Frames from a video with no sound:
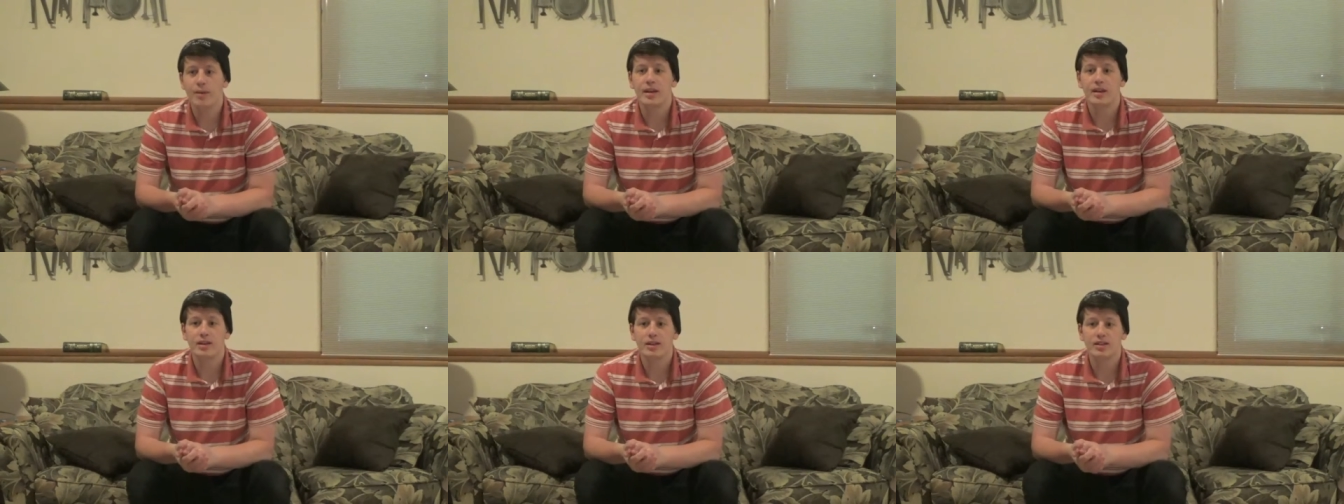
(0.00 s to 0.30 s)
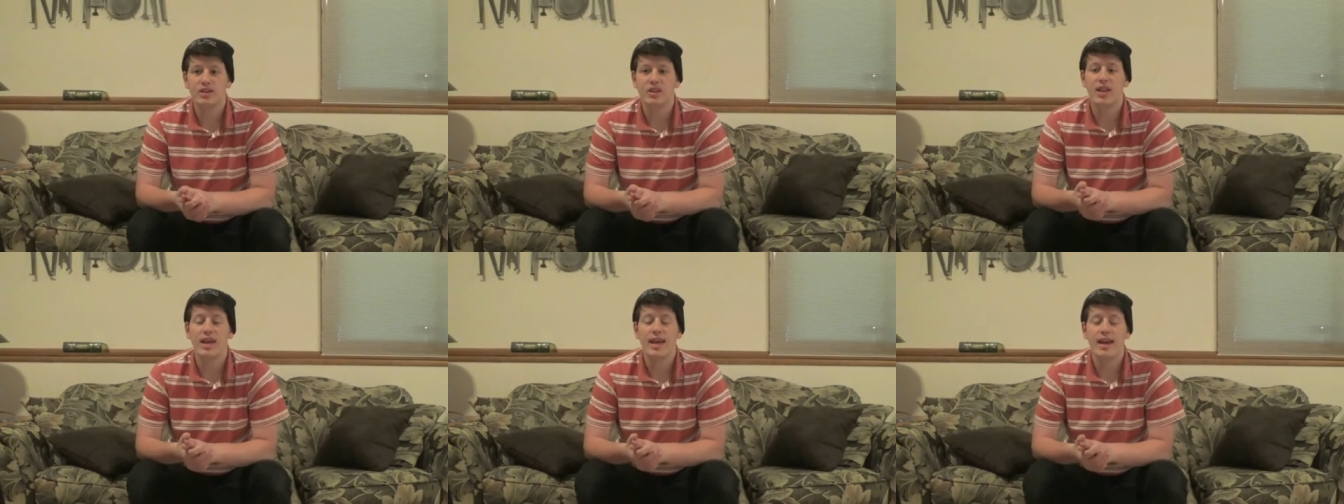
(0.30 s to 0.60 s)

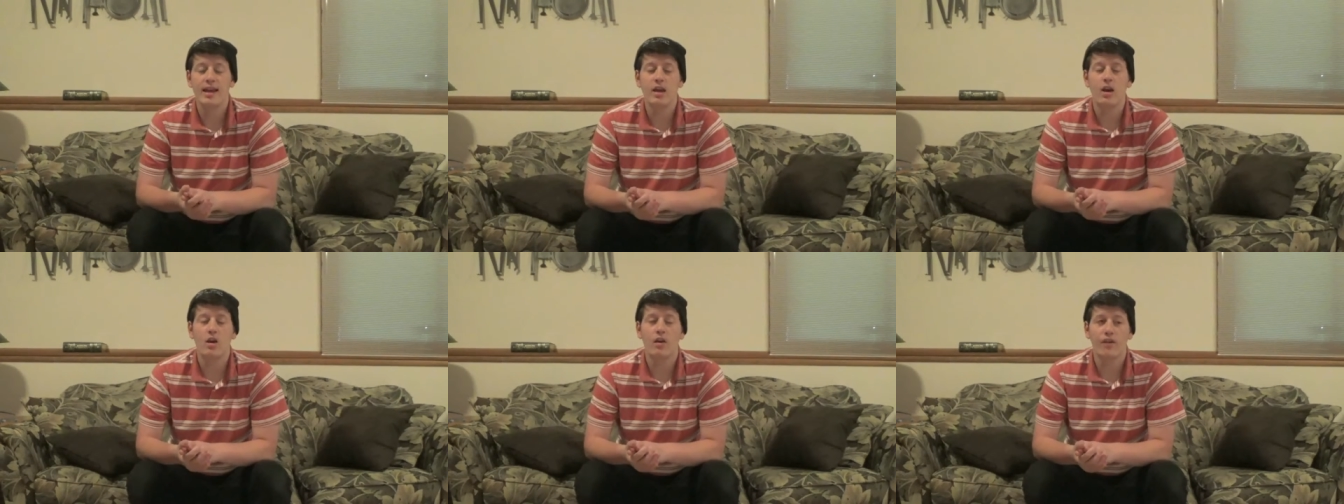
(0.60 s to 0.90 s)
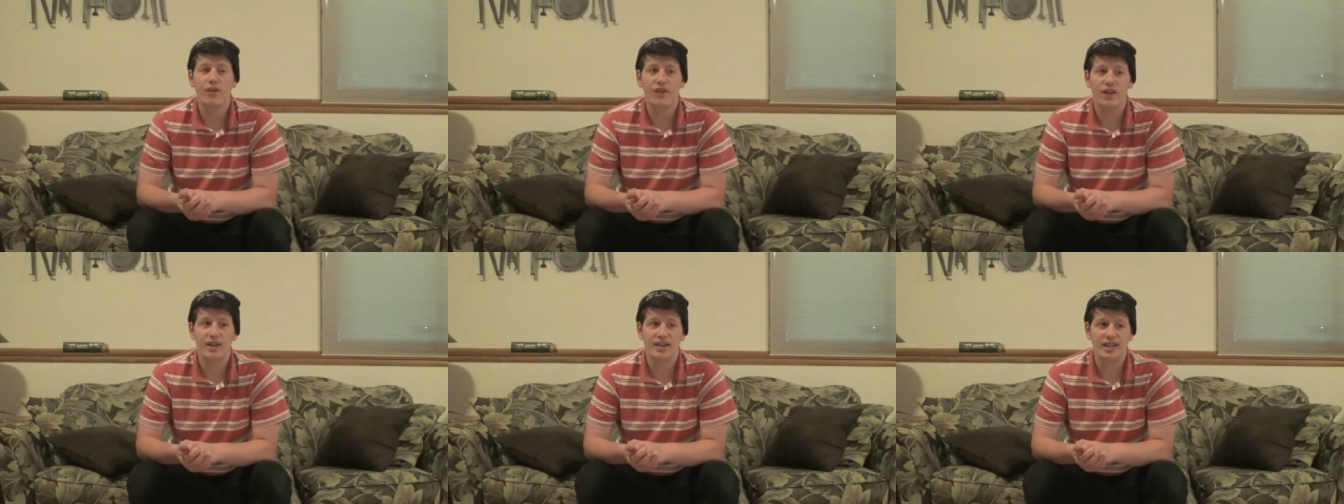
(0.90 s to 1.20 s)
because they are
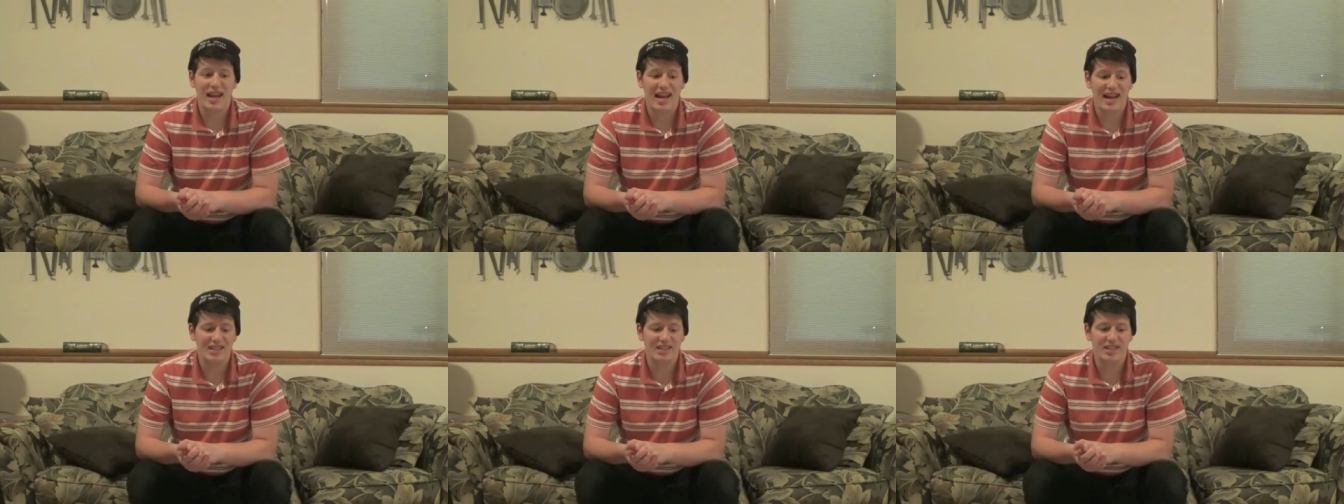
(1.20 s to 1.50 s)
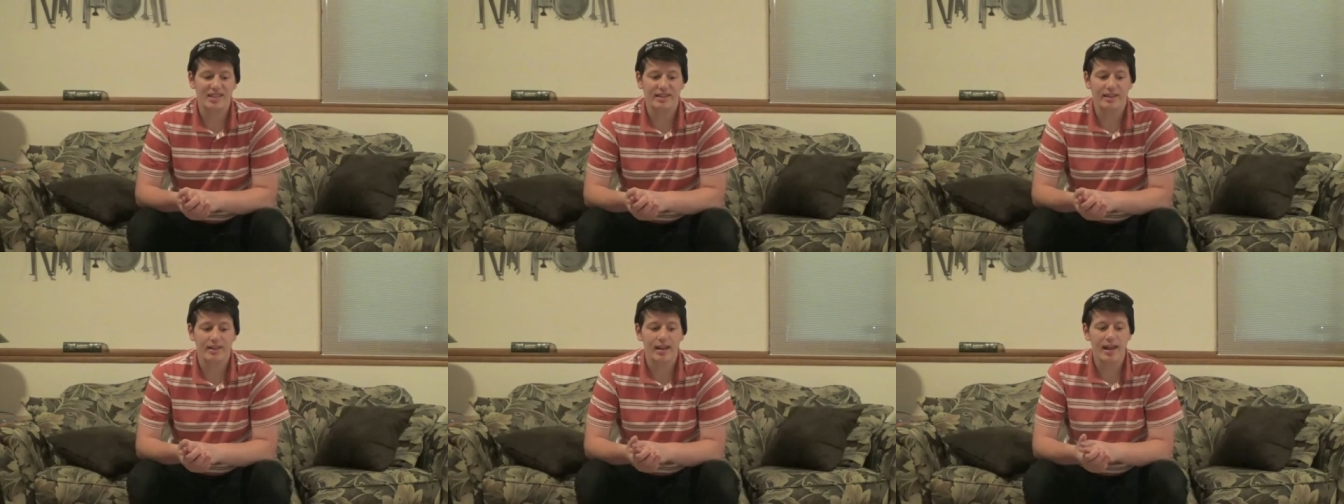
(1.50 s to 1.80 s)

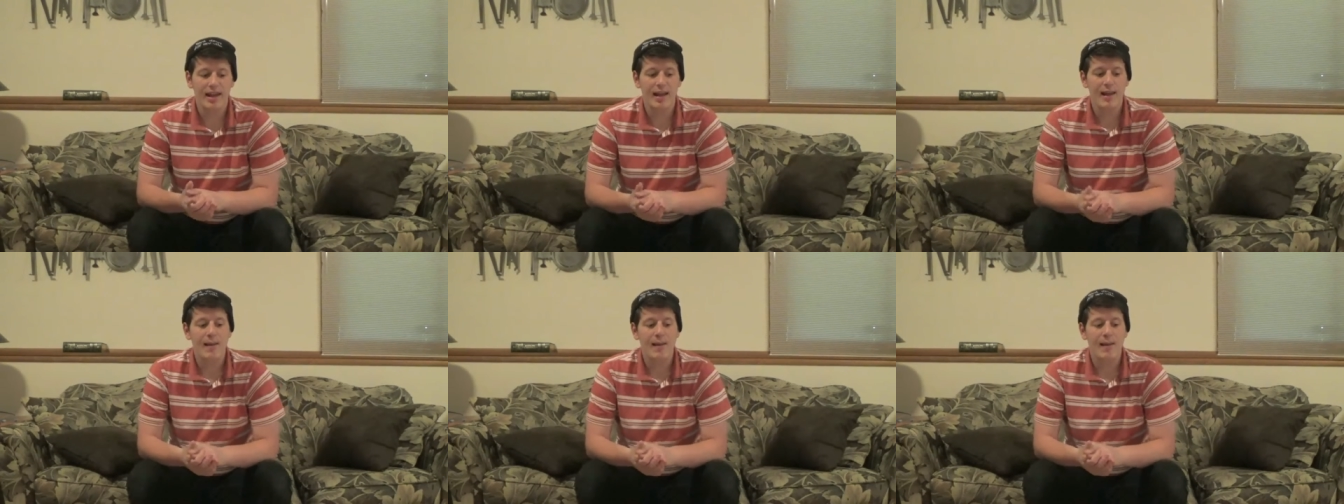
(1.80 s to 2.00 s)
fantastic,